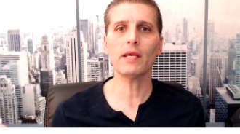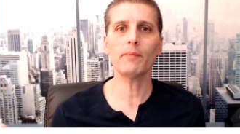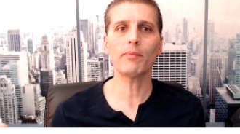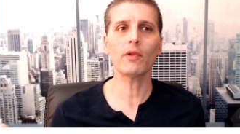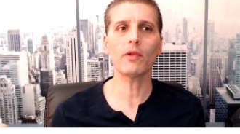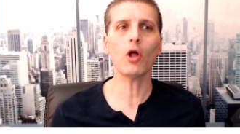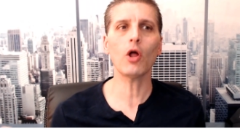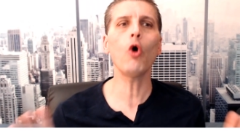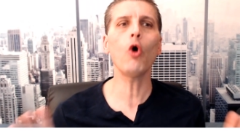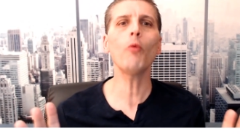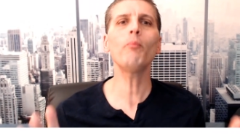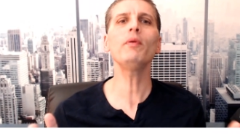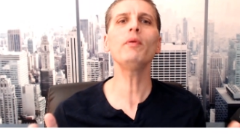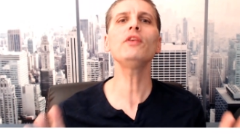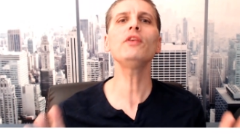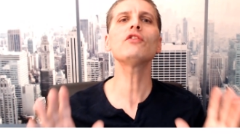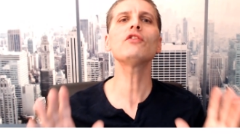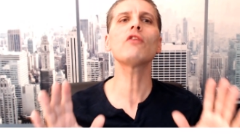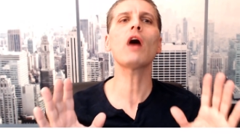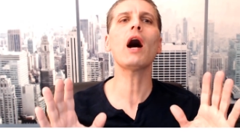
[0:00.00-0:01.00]
Open your
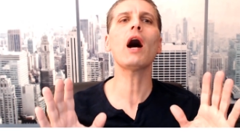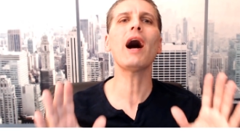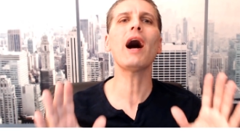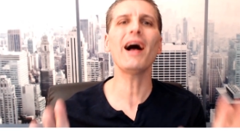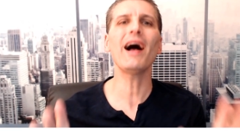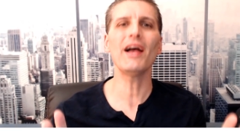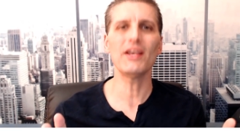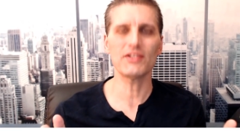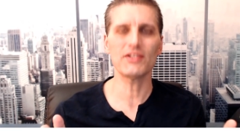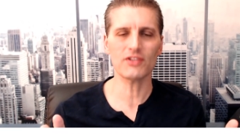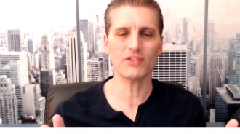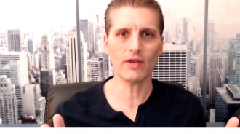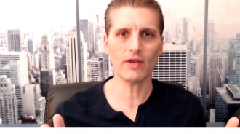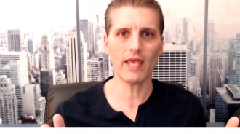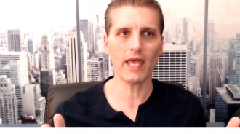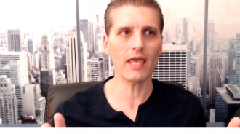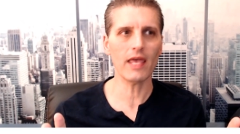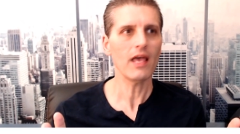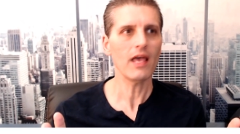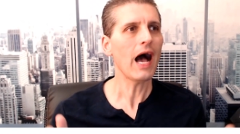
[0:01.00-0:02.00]
eyes, okay?
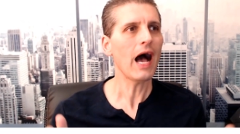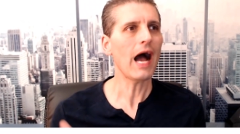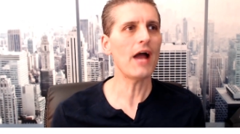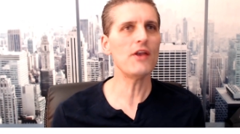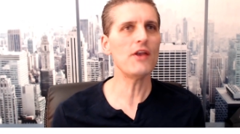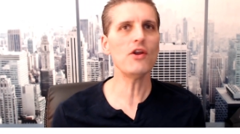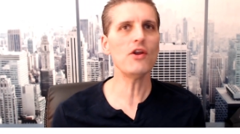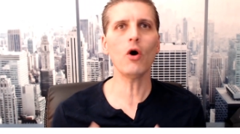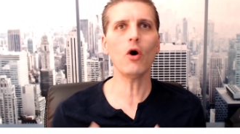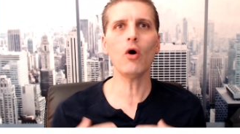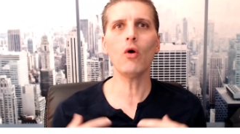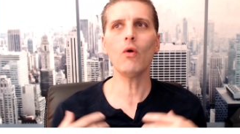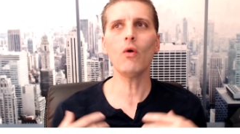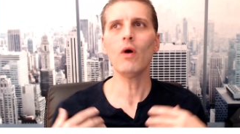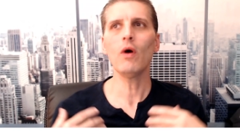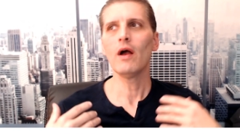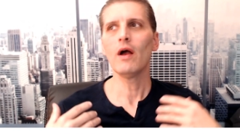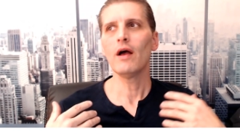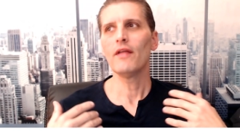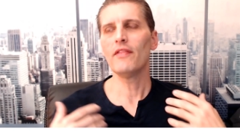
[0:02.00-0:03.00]
I know
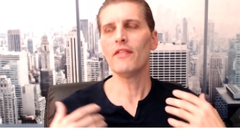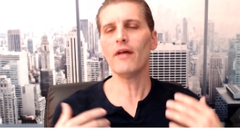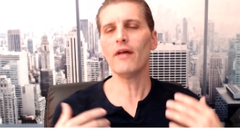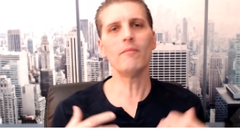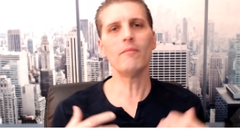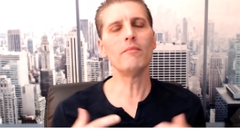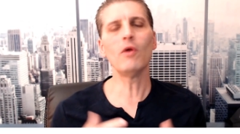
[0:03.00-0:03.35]
uh, most